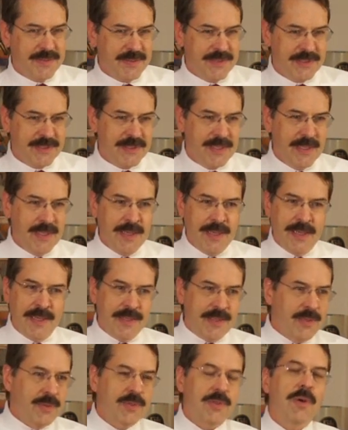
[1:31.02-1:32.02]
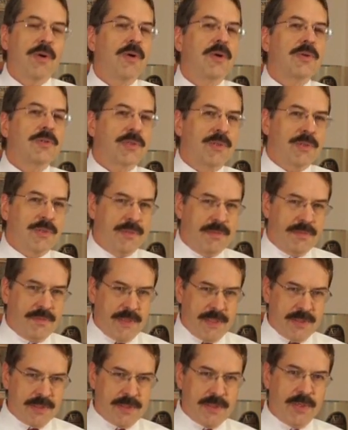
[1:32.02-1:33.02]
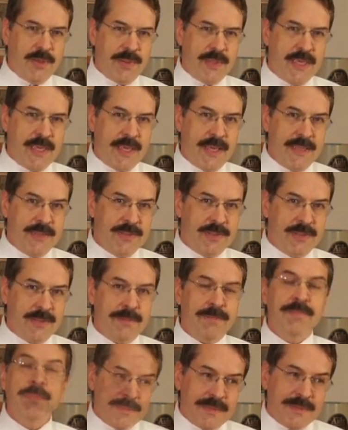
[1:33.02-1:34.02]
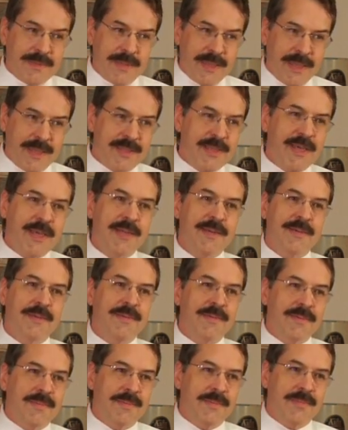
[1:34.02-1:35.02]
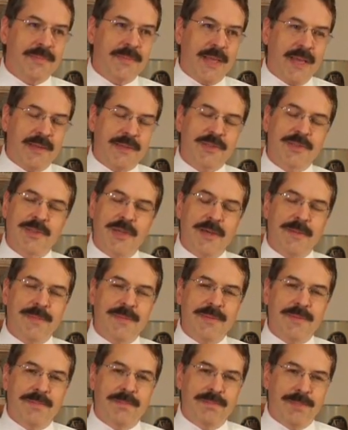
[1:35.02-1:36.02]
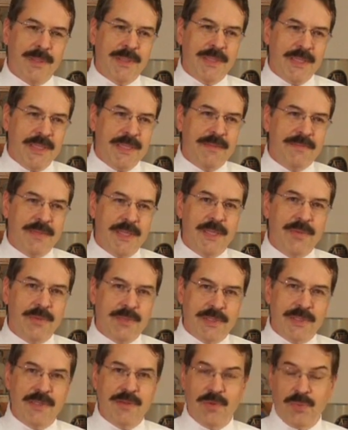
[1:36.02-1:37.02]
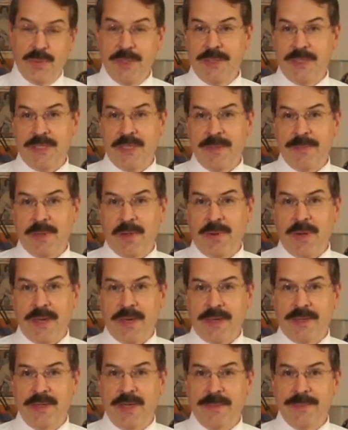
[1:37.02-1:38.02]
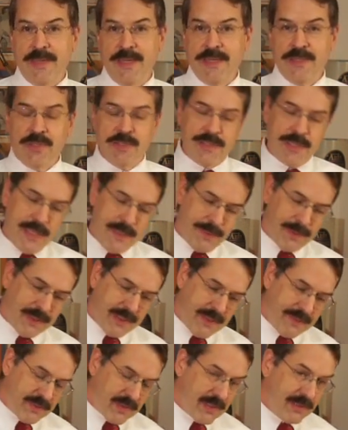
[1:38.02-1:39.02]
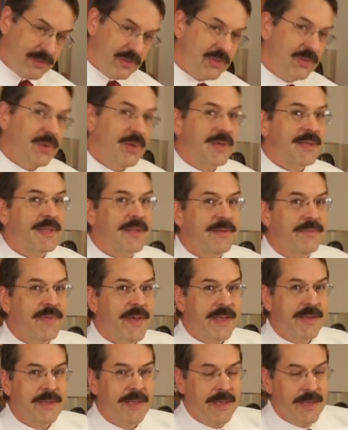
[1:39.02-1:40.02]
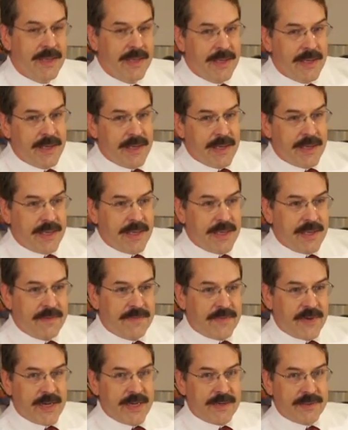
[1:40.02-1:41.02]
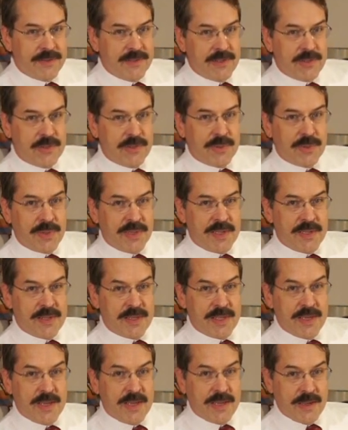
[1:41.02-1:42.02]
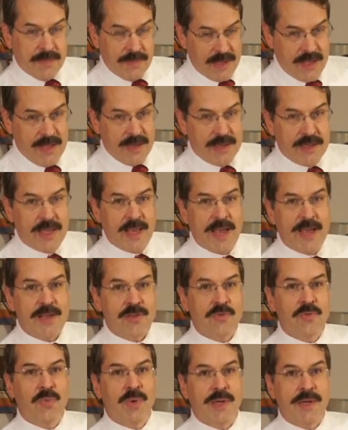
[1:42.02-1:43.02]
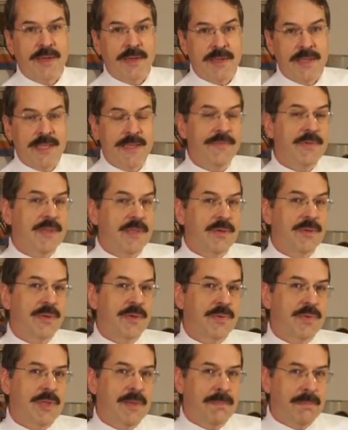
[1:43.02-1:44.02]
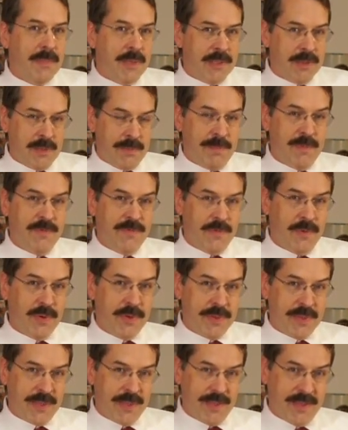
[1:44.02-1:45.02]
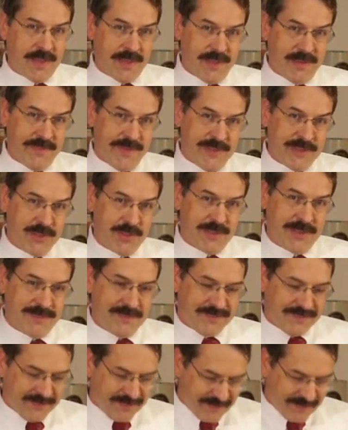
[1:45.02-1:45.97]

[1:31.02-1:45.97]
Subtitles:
hearings. There was all sorts of things going against him. And yet, Alsop believed he was going to win the Democratic nomination. He believed so strongly, in fact, he filed this story saying Kennedy has won it, even though it was a month before the convention.